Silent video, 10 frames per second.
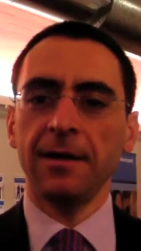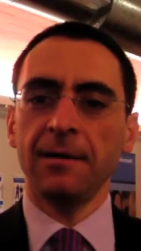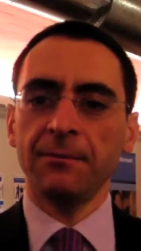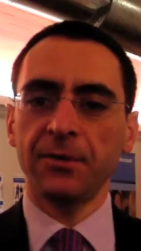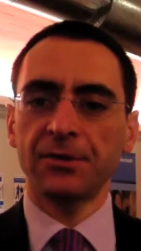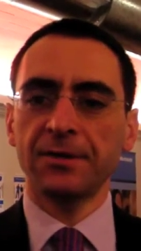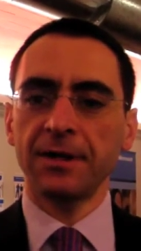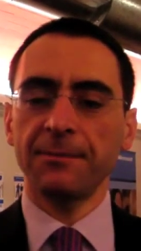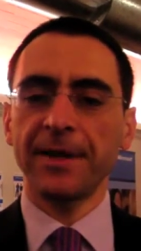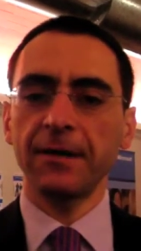
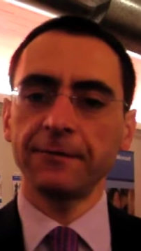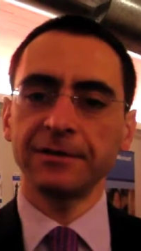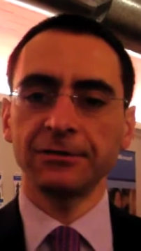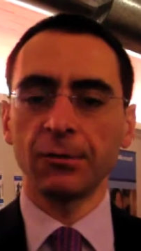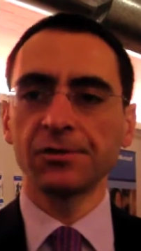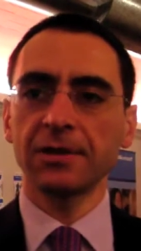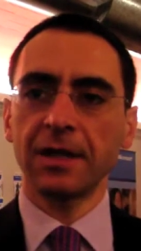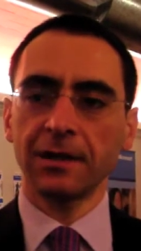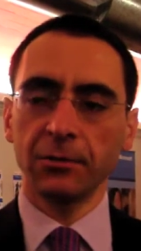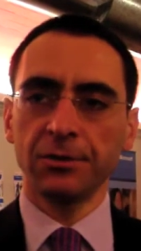But many of the solutions
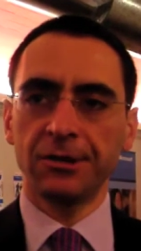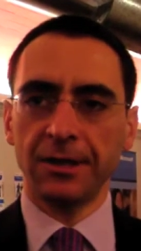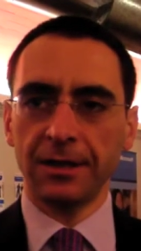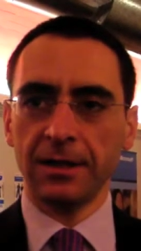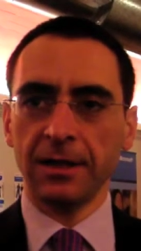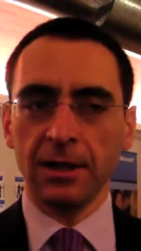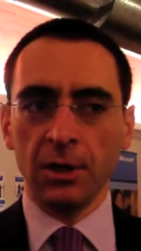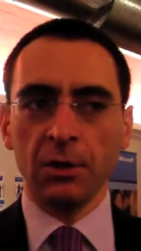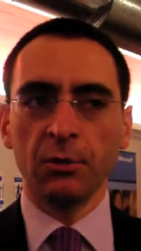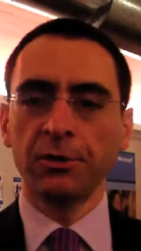are
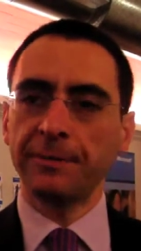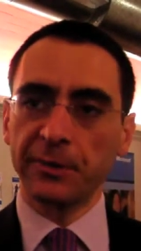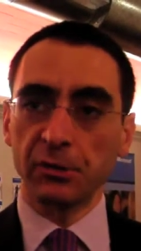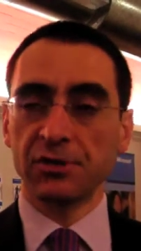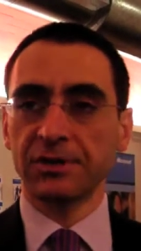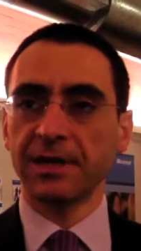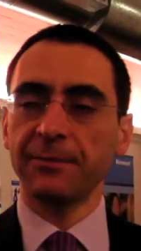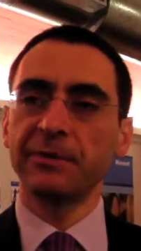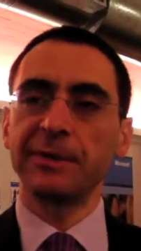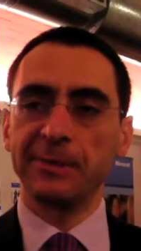good approaches can
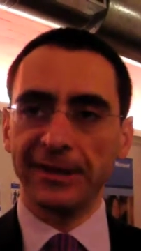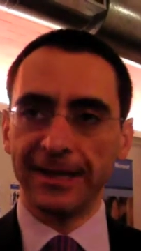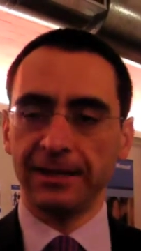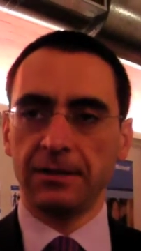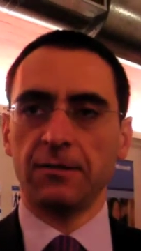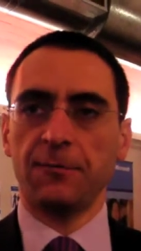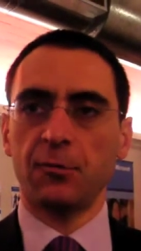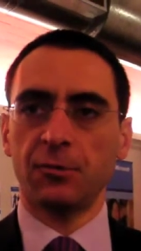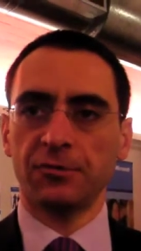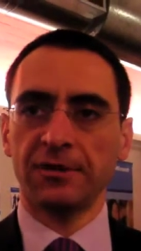be replicated, of
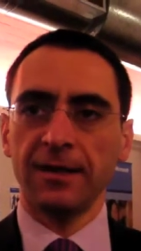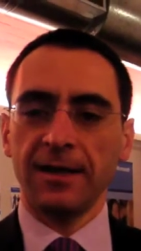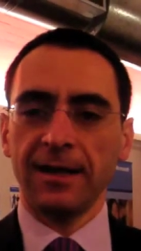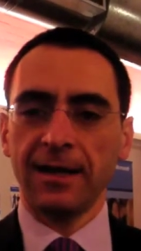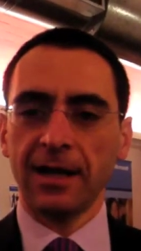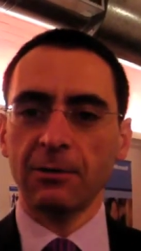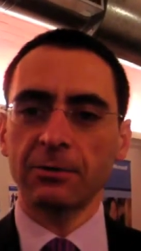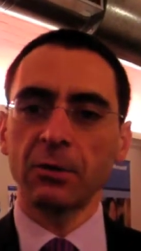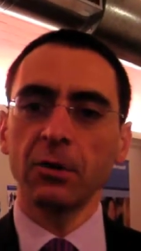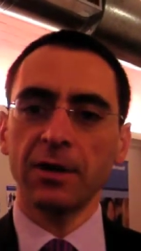course. Our
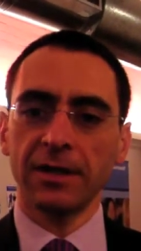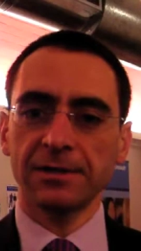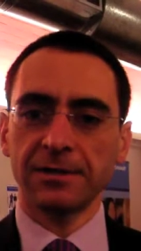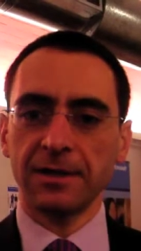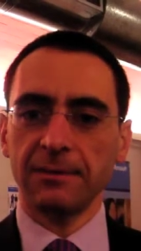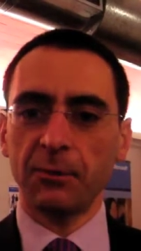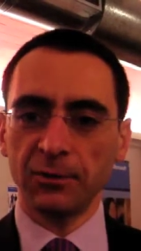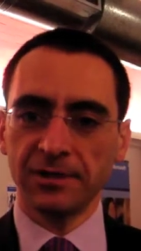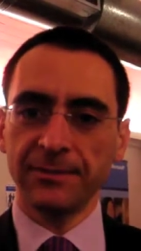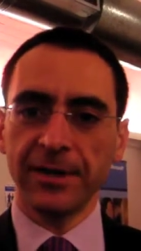role as
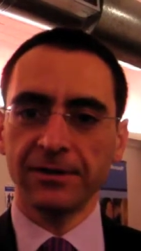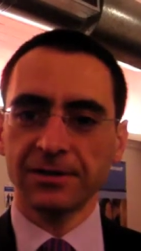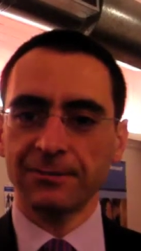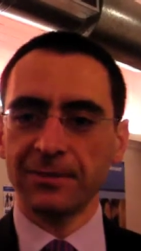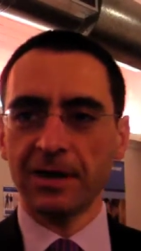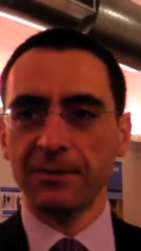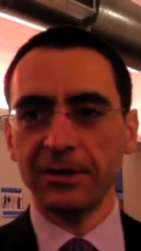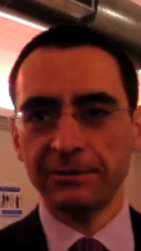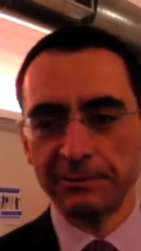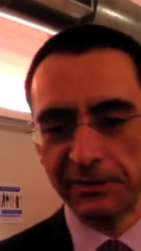policymakers, I'm
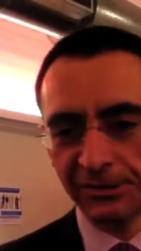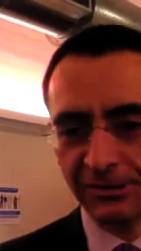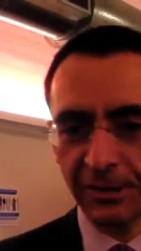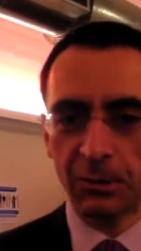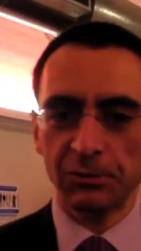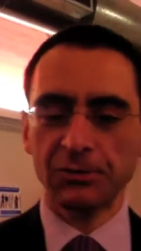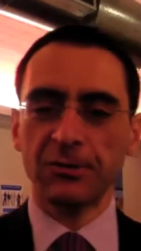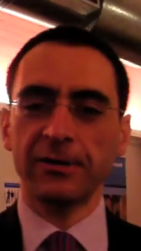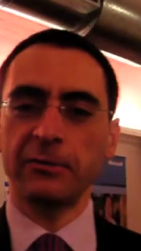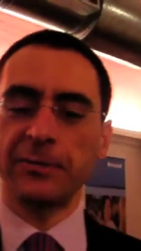here representing also
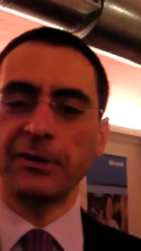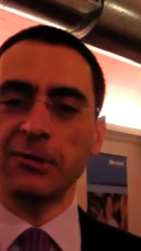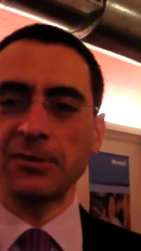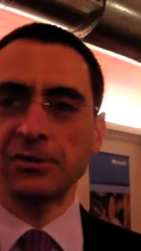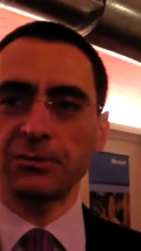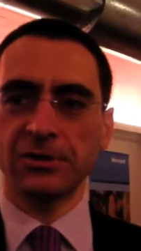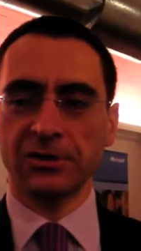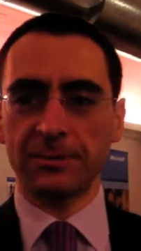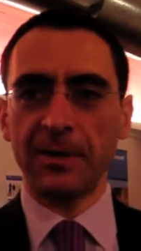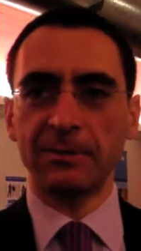the European Commission, which is
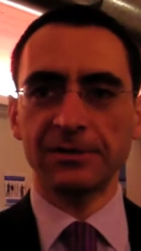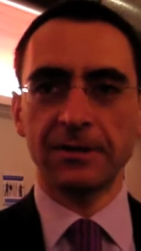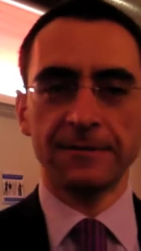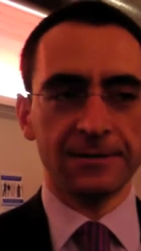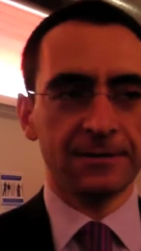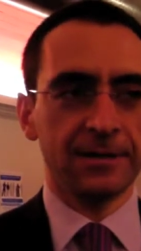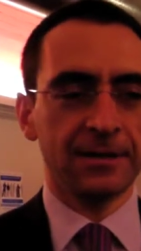a public service